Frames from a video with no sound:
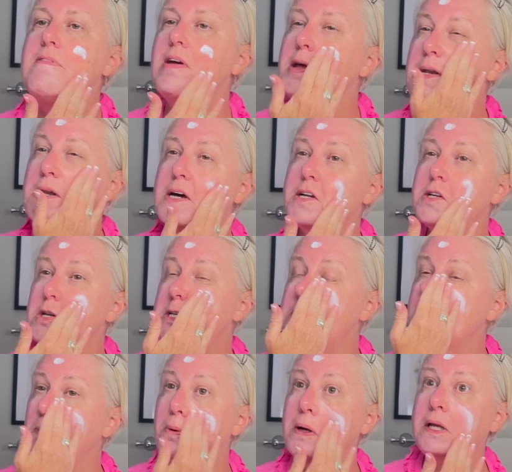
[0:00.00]
And not
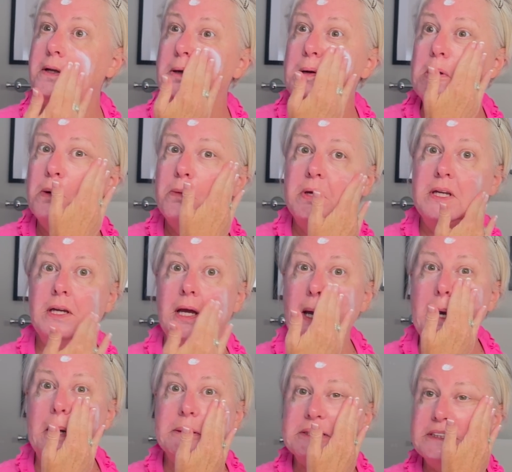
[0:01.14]
just when you're going
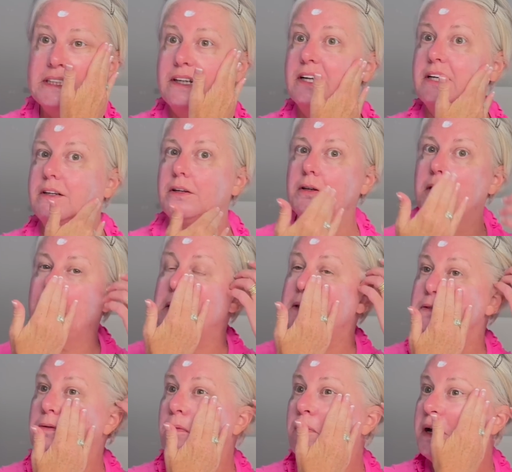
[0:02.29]
outside.
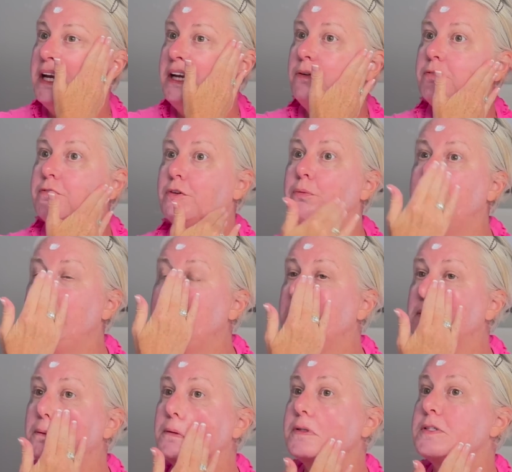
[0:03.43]
It's great for when
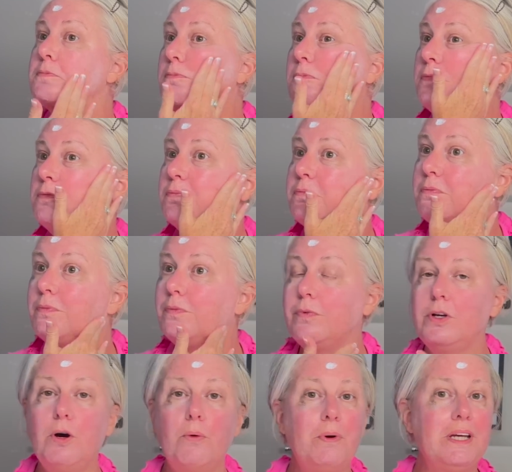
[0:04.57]
you're
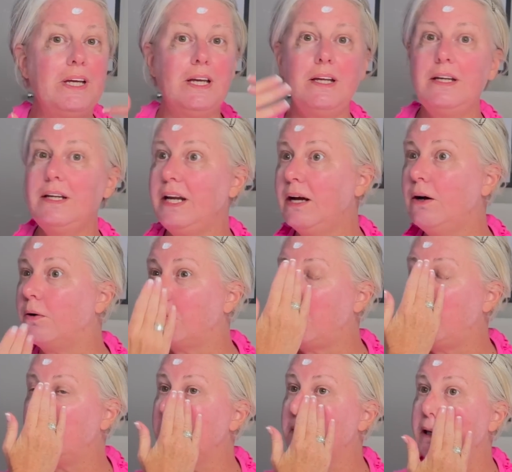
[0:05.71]
going in and out
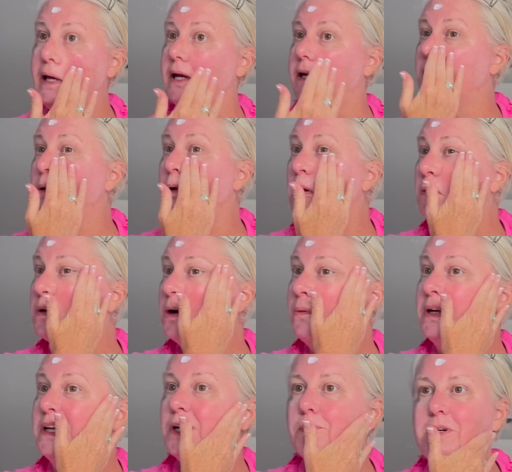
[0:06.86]
all day,
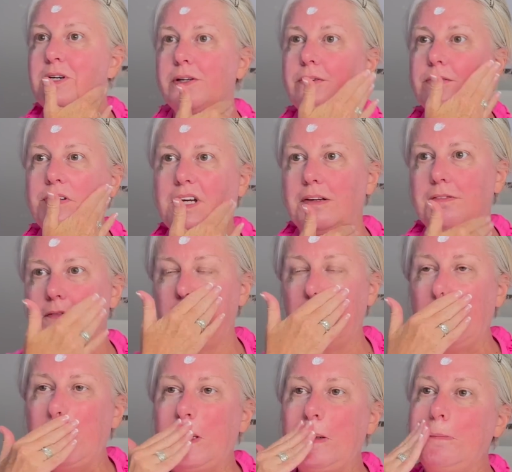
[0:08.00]
going about your life,
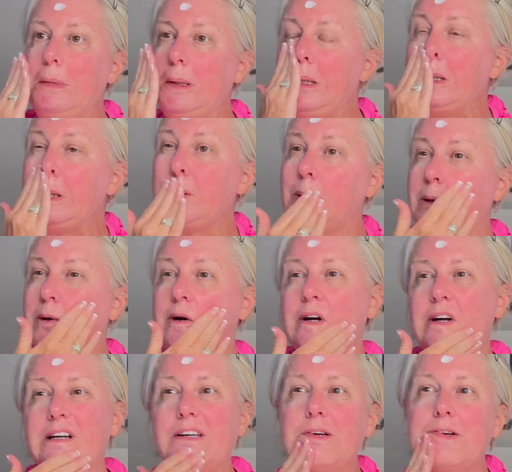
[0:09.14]
being in your
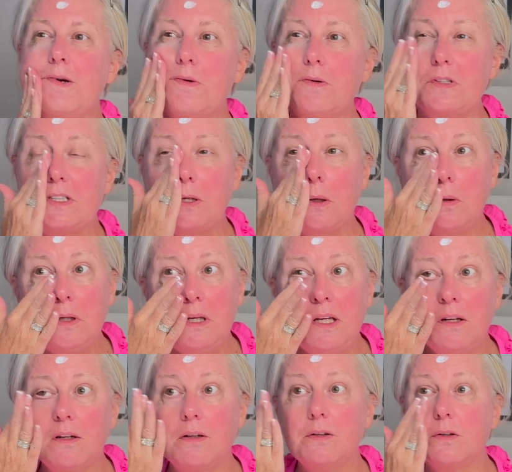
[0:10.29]
car. You still
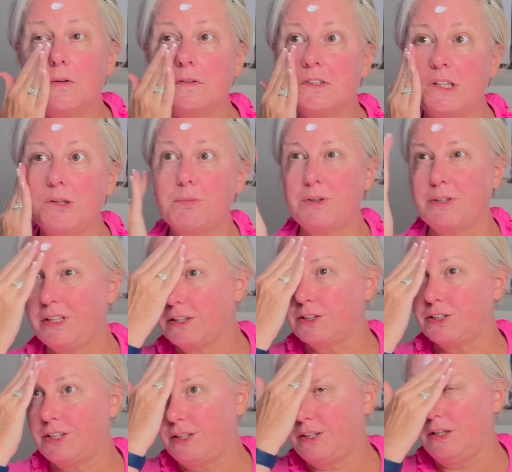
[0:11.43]
need a little sun
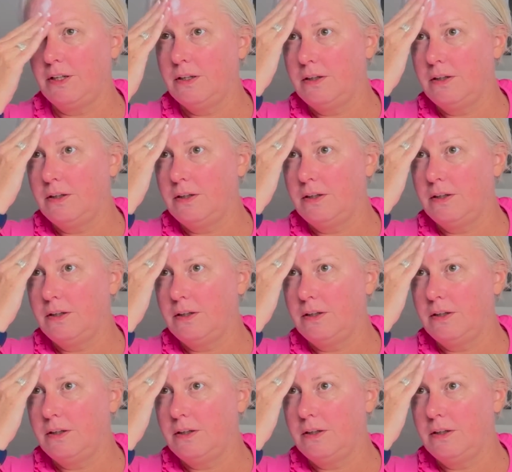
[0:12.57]
protection.